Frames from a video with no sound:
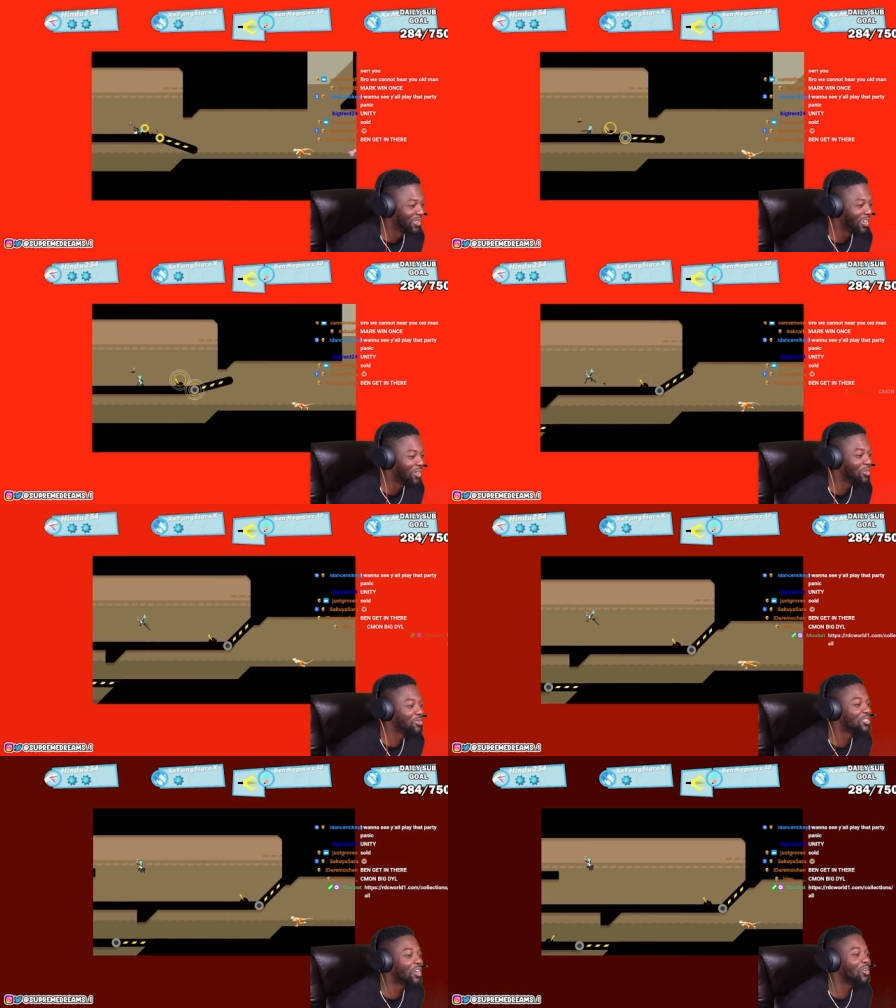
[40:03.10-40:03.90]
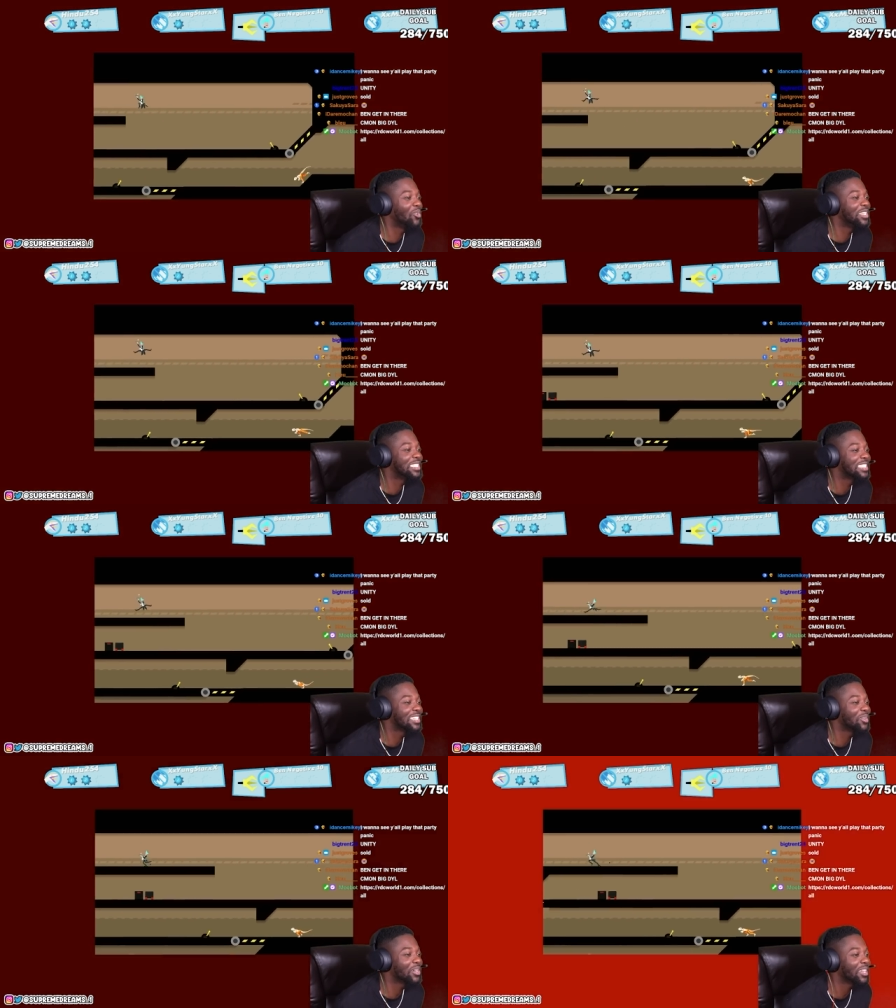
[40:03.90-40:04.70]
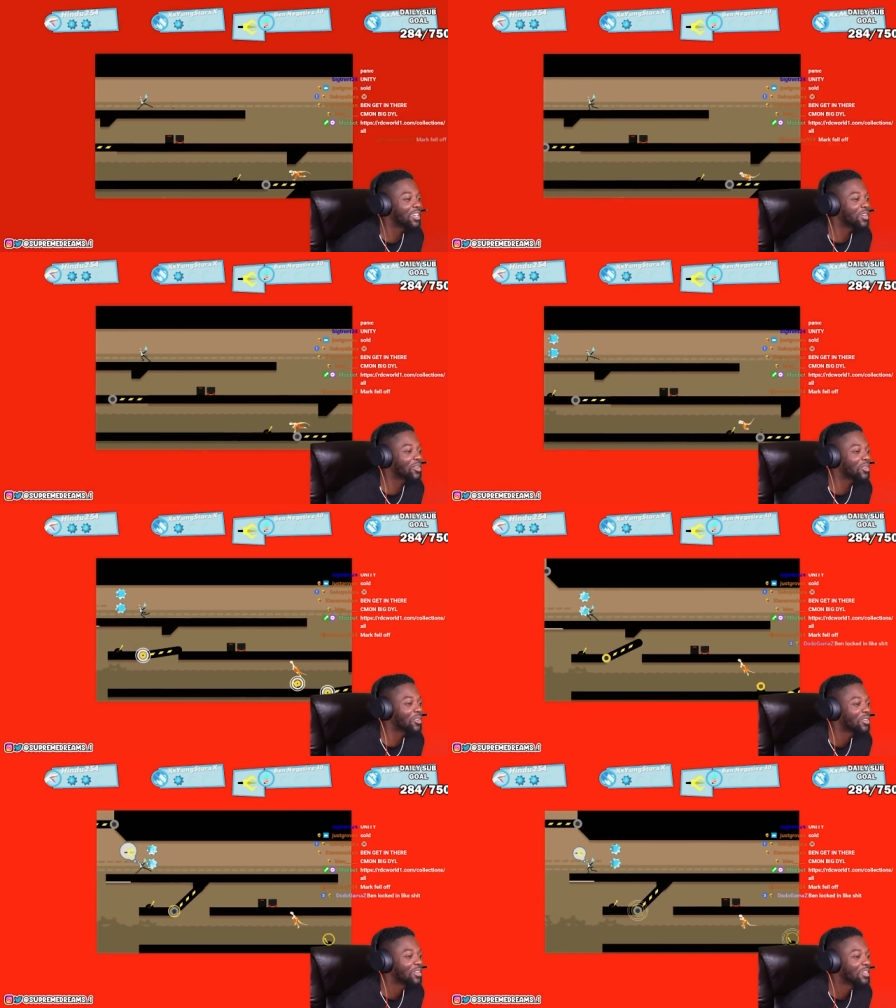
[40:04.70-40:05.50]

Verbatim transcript: oh no, he's still here.